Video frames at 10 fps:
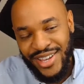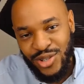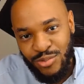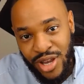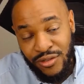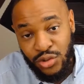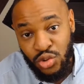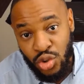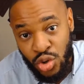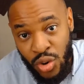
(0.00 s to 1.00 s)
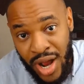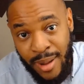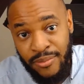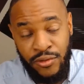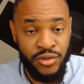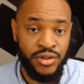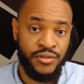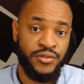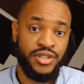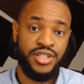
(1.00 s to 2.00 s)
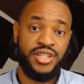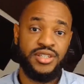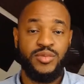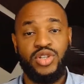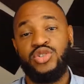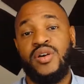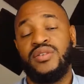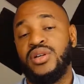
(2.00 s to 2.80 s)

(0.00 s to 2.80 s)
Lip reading: You may have lose your crop for the season, but at least you have